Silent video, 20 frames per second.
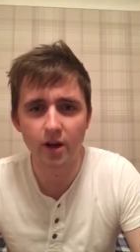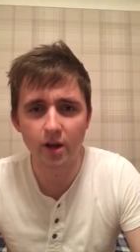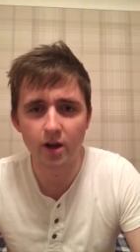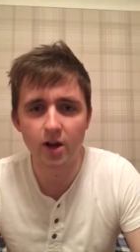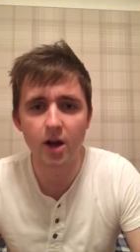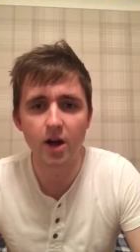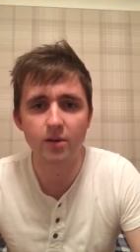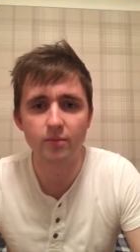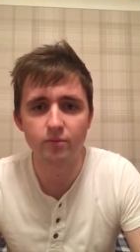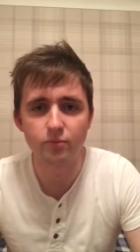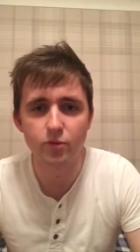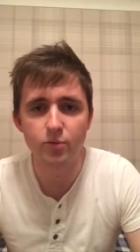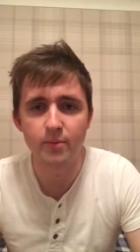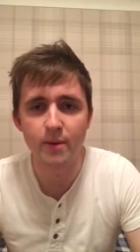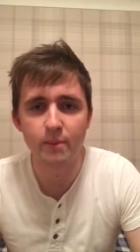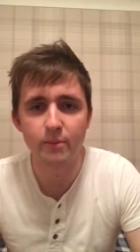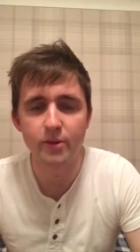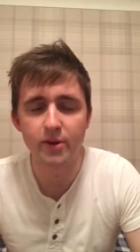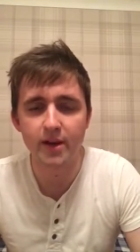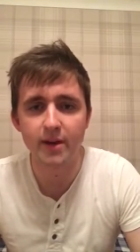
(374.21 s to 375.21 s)
I can't
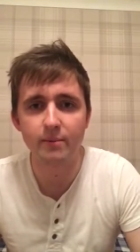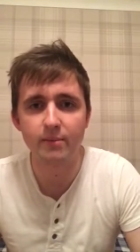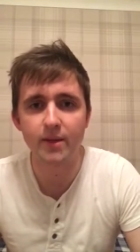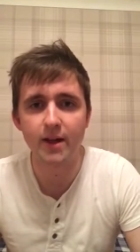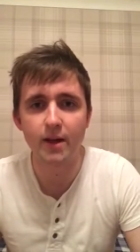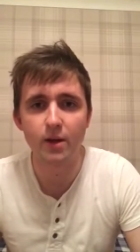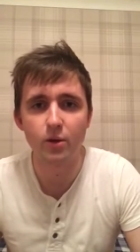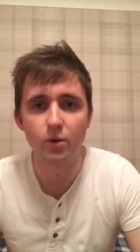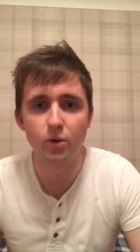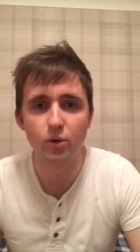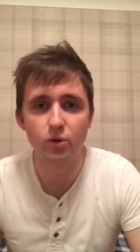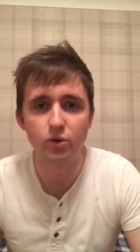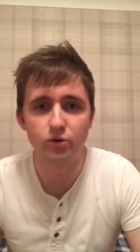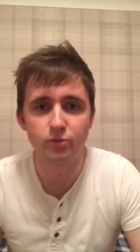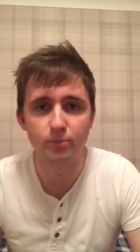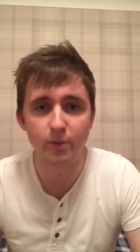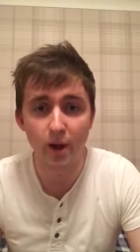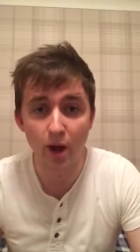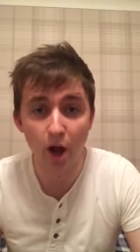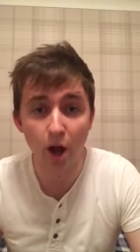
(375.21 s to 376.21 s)
remember the name of that horse,
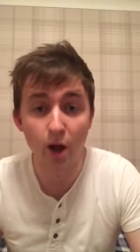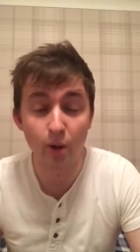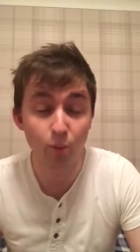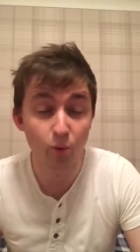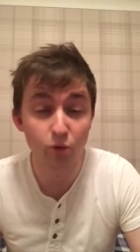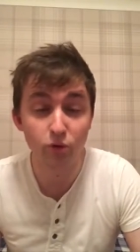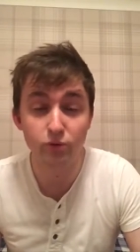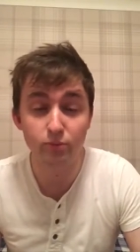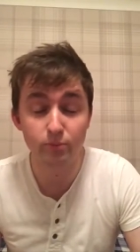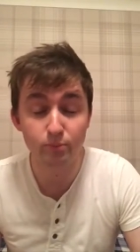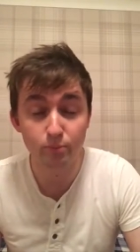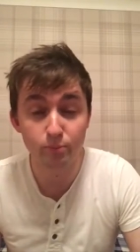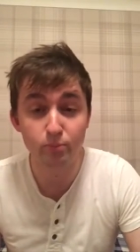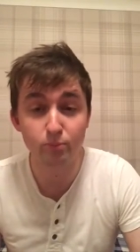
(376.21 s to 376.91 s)
but I was